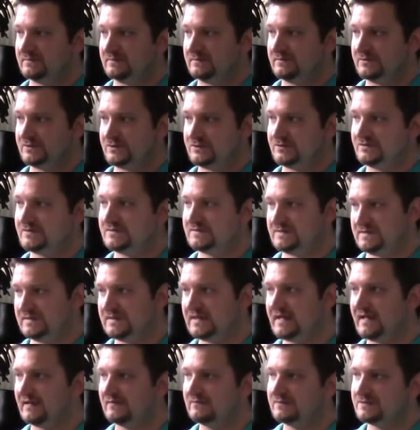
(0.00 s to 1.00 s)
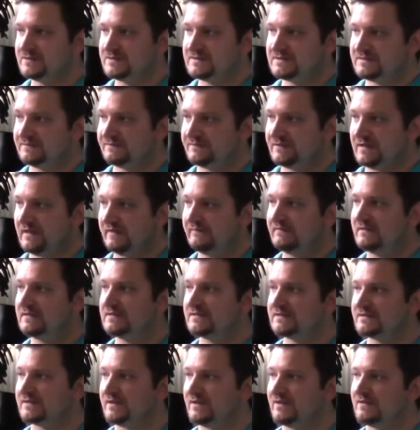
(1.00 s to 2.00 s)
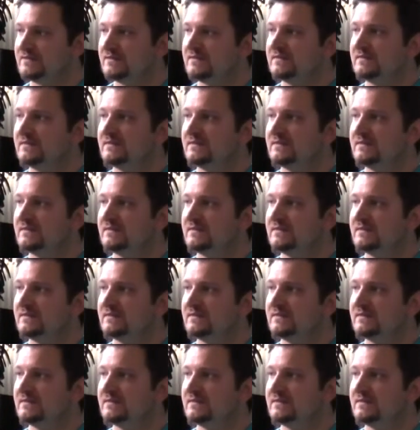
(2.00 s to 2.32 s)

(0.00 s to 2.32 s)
to choose the languages if you have it installed.